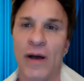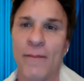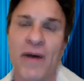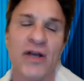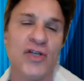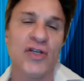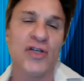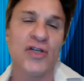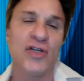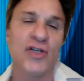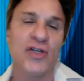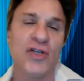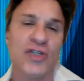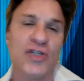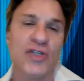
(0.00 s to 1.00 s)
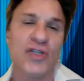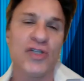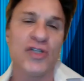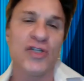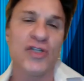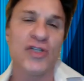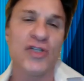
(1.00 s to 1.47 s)
a bunch of
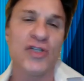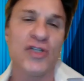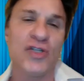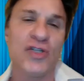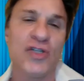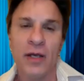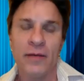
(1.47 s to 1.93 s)
hullabaloo,